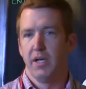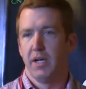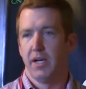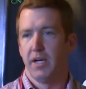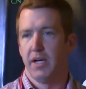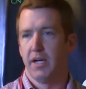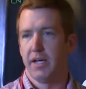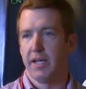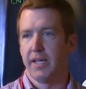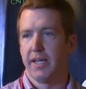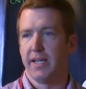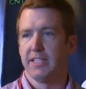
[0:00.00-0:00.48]

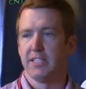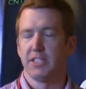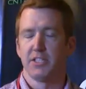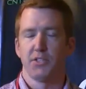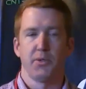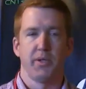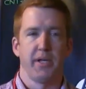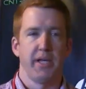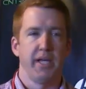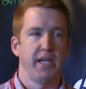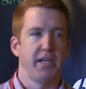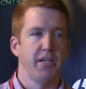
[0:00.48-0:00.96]
Uh, again,
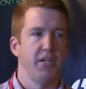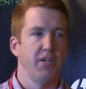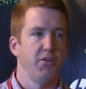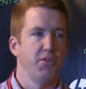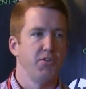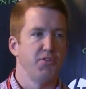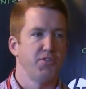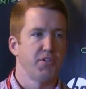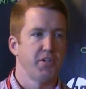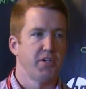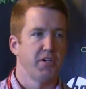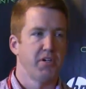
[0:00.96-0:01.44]
so an end
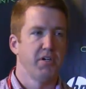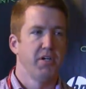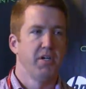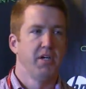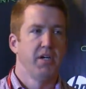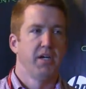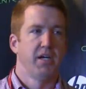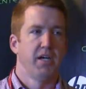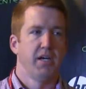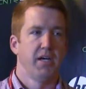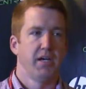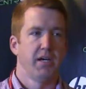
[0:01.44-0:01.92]
user
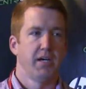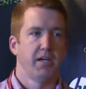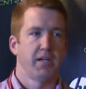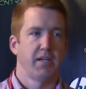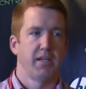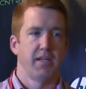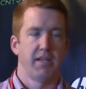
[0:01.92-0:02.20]
uh,